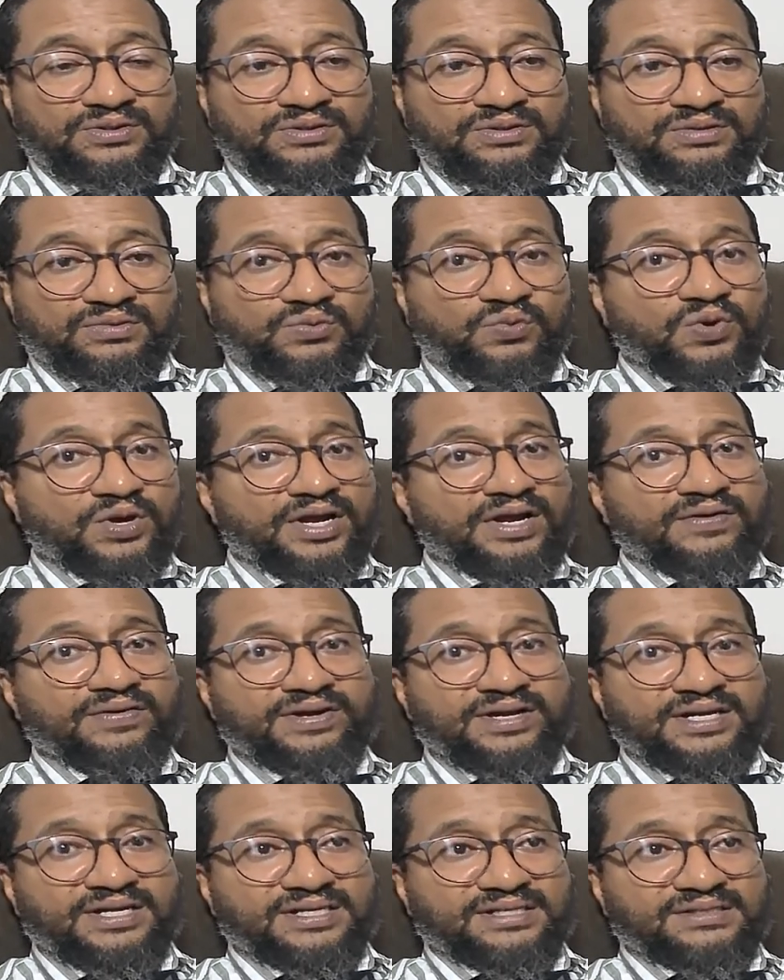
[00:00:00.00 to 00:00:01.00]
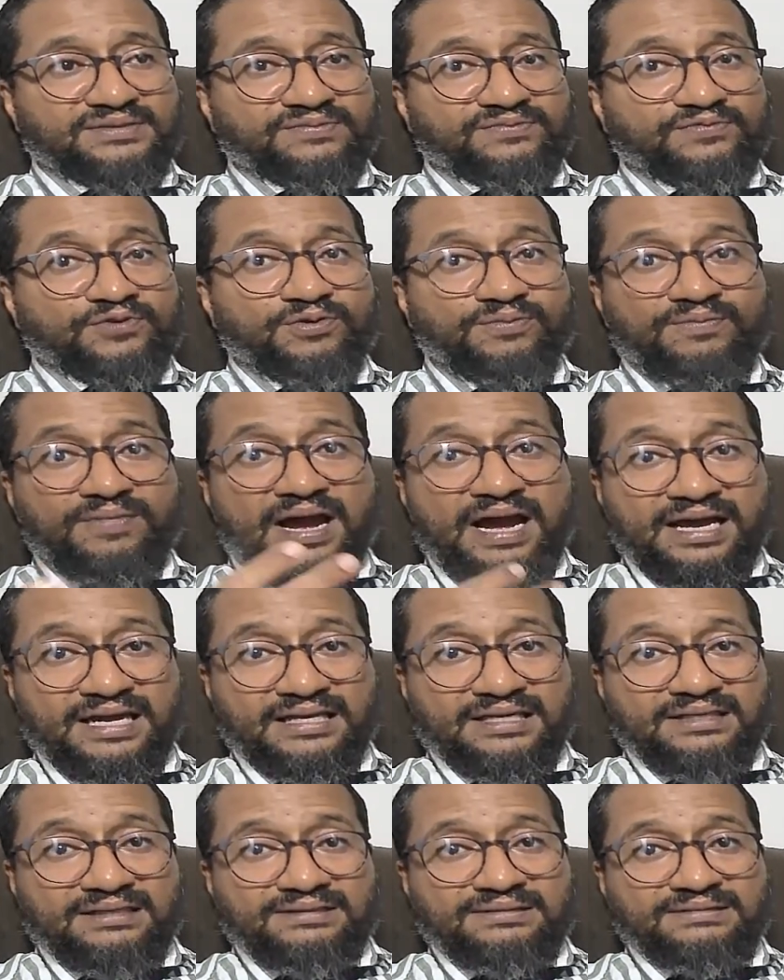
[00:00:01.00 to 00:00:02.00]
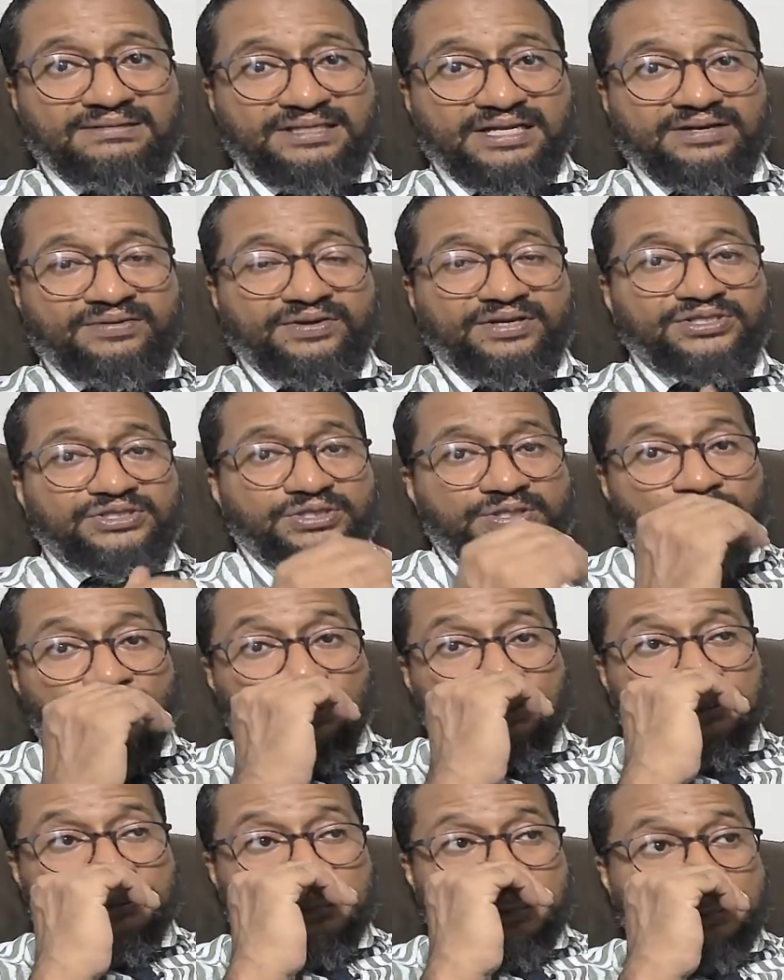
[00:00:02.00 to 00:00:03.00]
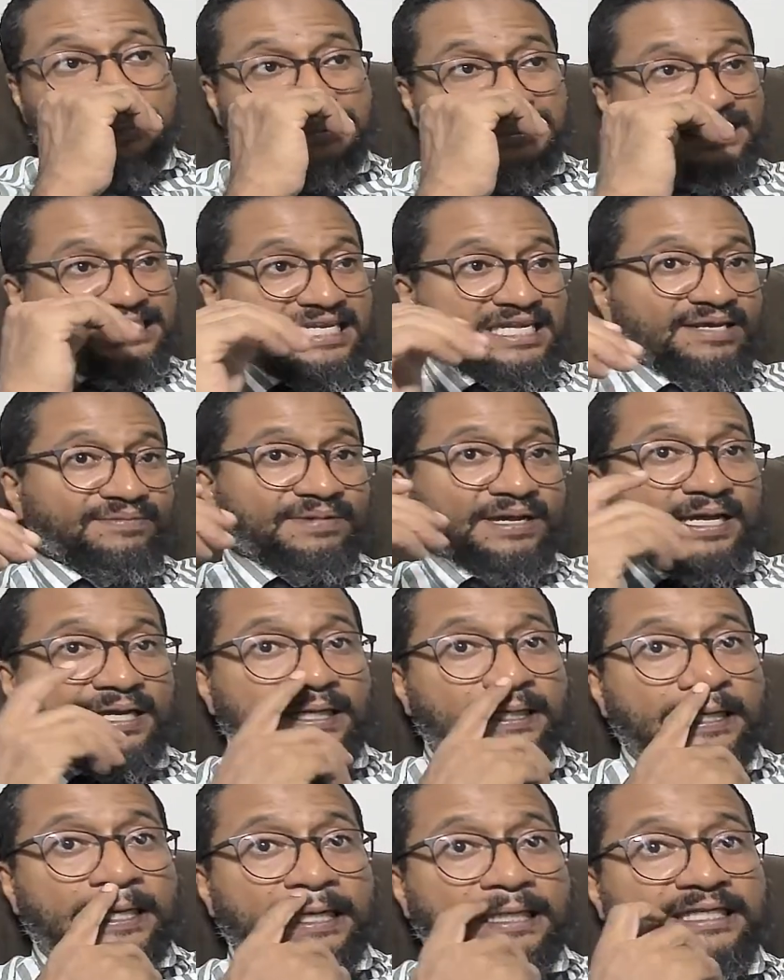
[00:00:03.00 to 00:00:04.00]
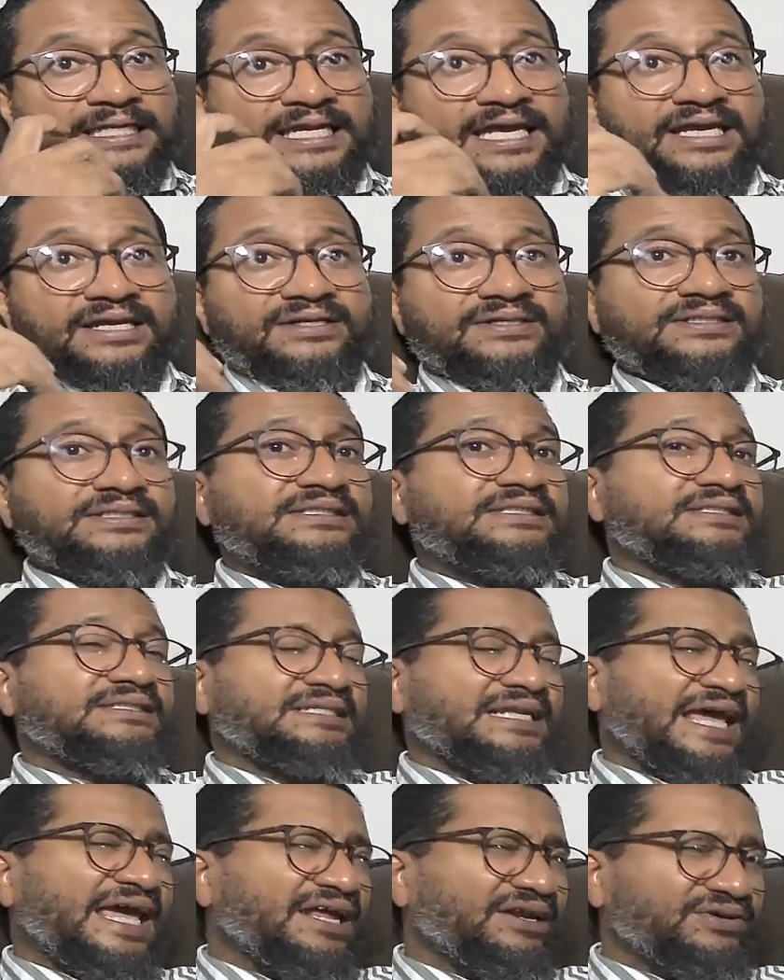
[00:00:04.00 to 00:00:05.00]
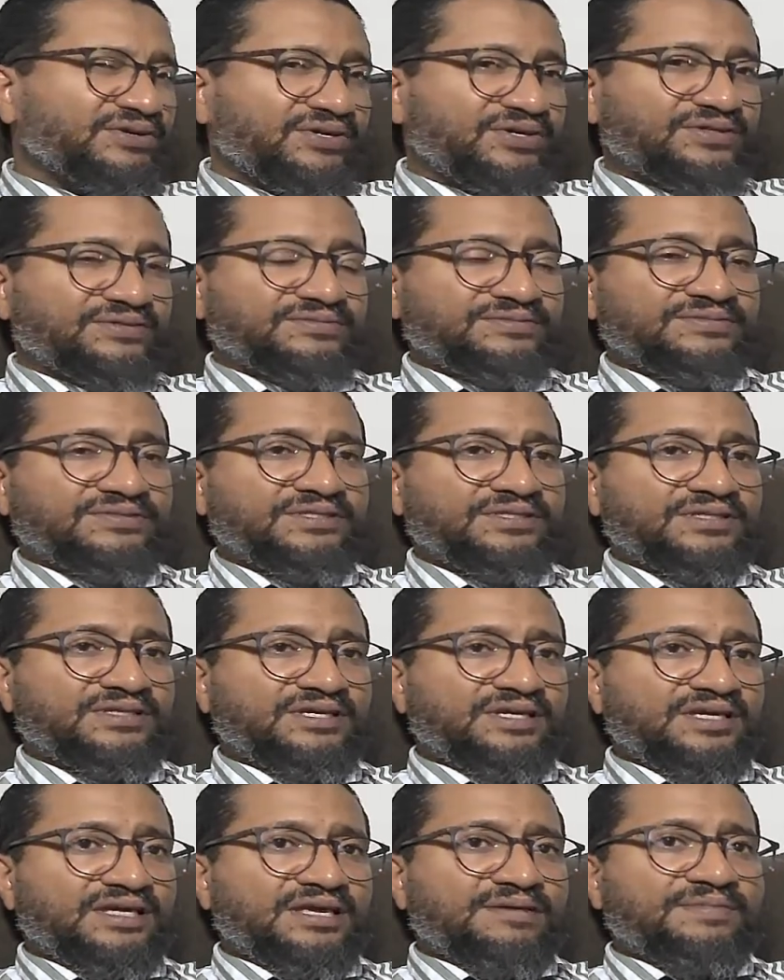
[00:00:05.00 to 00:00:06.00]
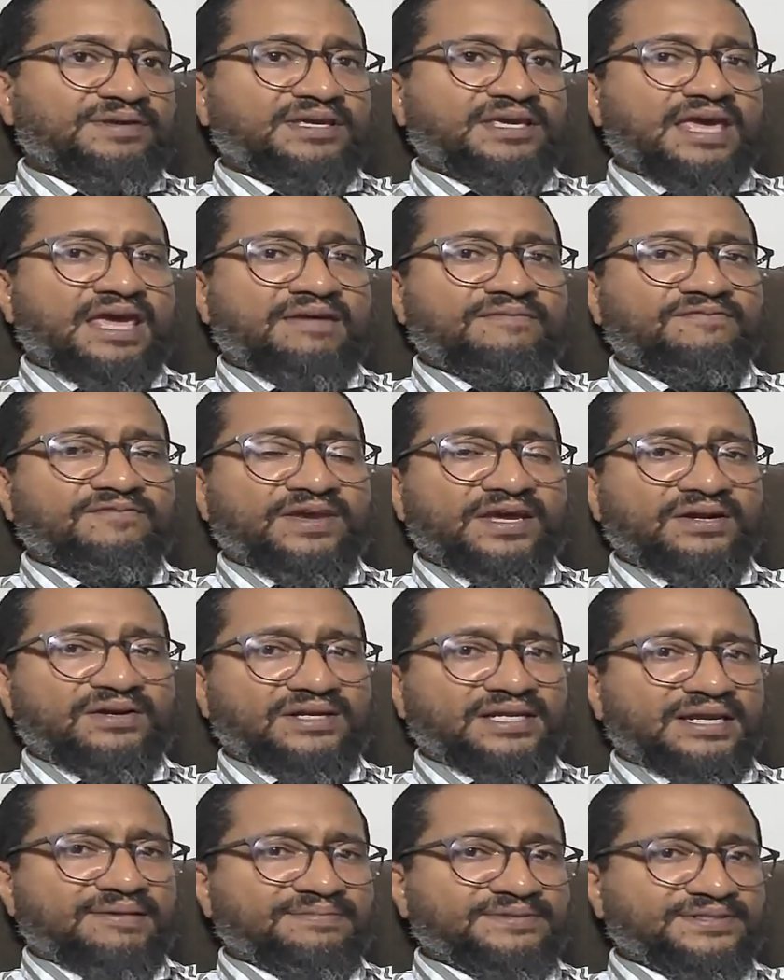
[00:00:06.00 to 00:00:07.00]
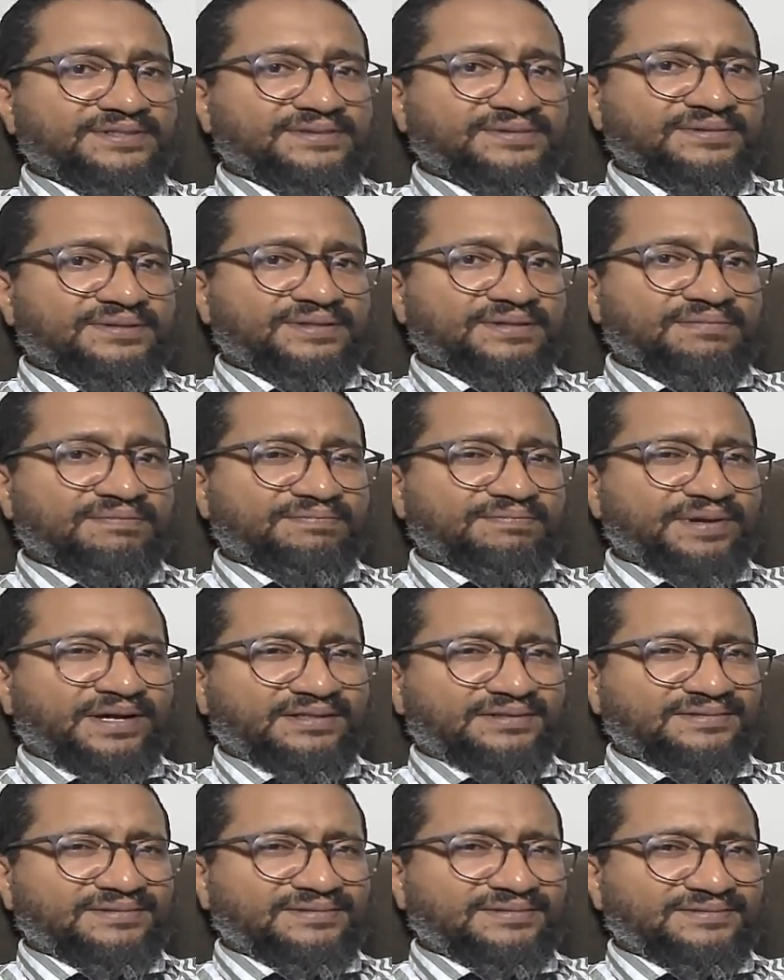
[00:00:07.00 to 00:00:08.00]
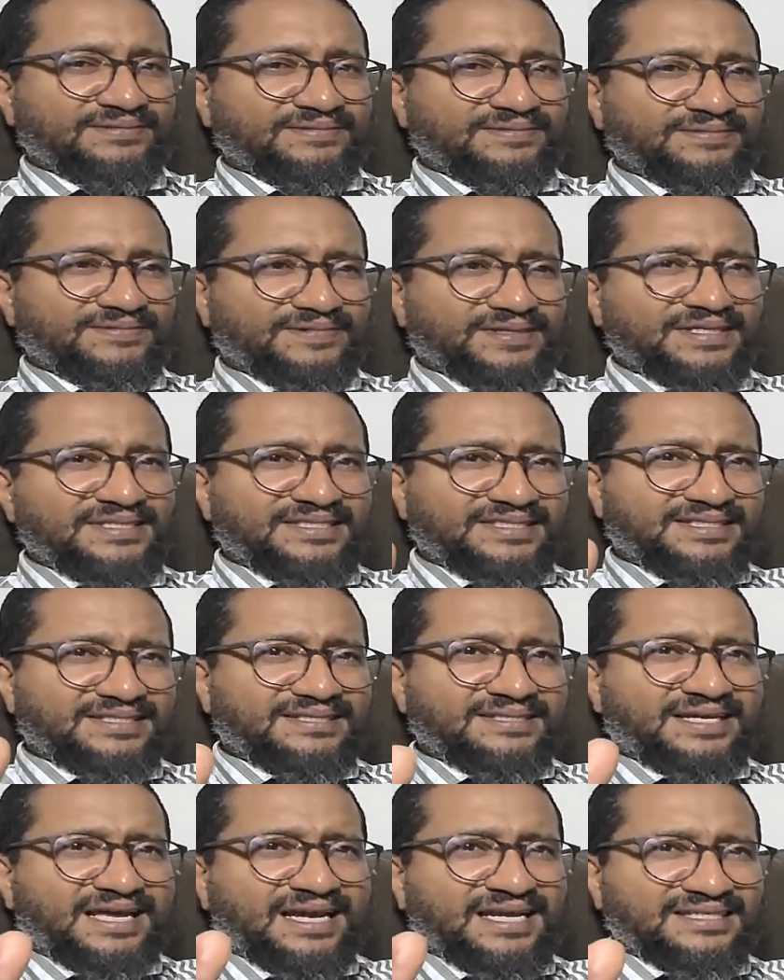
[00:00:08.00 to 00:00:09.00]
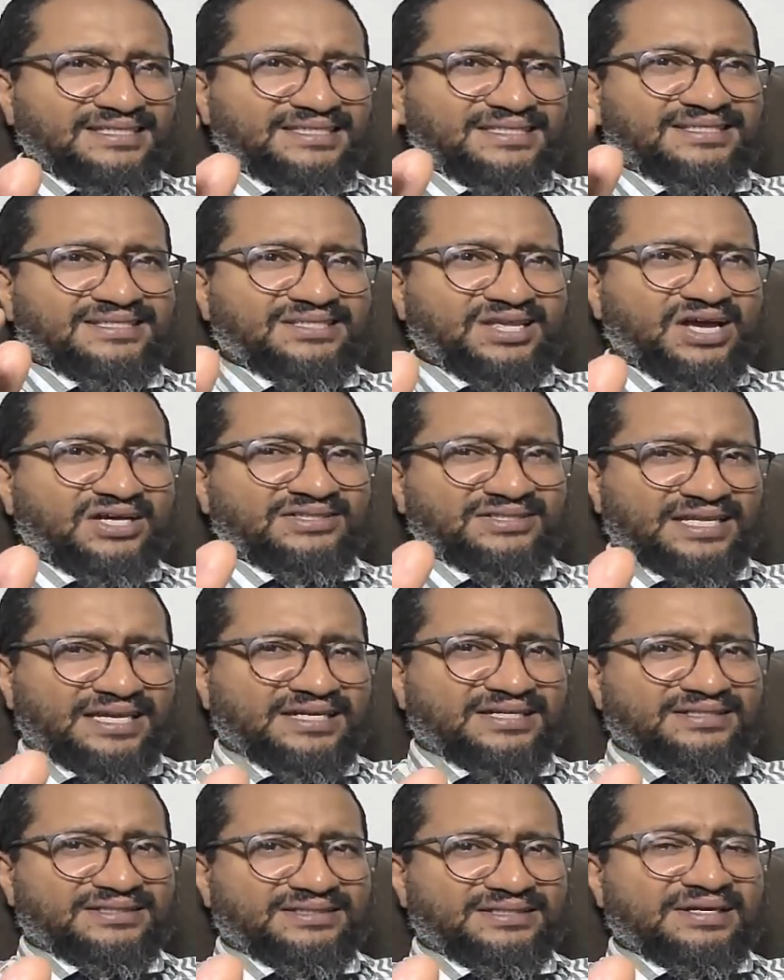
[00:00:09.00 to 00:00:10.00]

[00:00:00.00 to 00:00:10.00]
Whereas for my generation, it was cinema, and later on, it became video clips. But it's kind of stuck there.